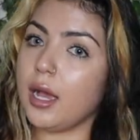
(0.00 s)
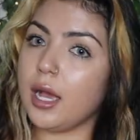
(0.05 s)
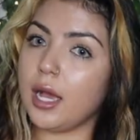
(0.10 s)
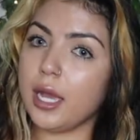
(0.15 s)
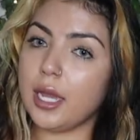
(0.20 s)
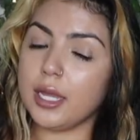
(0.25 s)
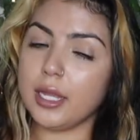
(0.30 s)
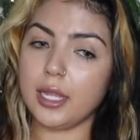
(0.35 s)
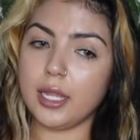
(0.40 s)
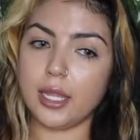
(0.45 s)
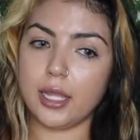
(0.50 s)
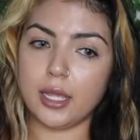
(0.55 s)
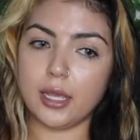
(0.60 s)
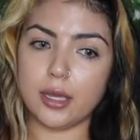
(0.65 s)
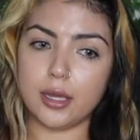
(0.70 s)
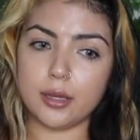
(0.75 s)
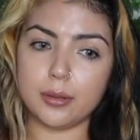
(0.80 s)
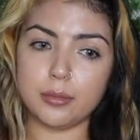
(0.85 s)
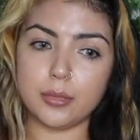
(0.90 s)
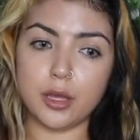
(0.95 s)
I
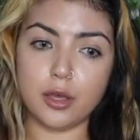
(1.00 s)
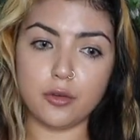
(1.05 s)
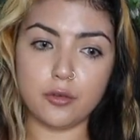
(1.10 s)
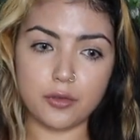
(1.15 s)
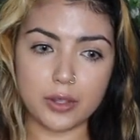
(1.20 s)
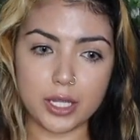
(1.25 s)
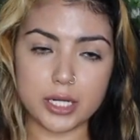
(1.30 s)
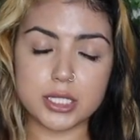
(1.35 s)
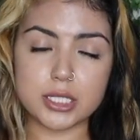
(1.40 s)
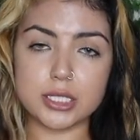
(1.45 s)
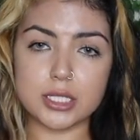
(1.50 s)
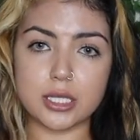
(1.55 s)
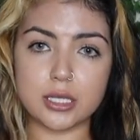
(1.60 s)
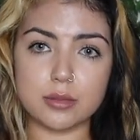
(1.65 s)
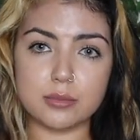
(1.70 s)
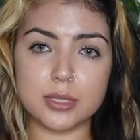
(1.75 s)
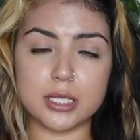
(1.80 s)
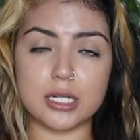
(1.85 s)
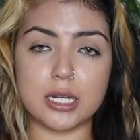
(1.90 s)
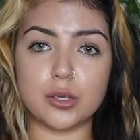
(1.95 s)
am a fan of
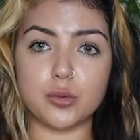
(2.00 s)
Skims and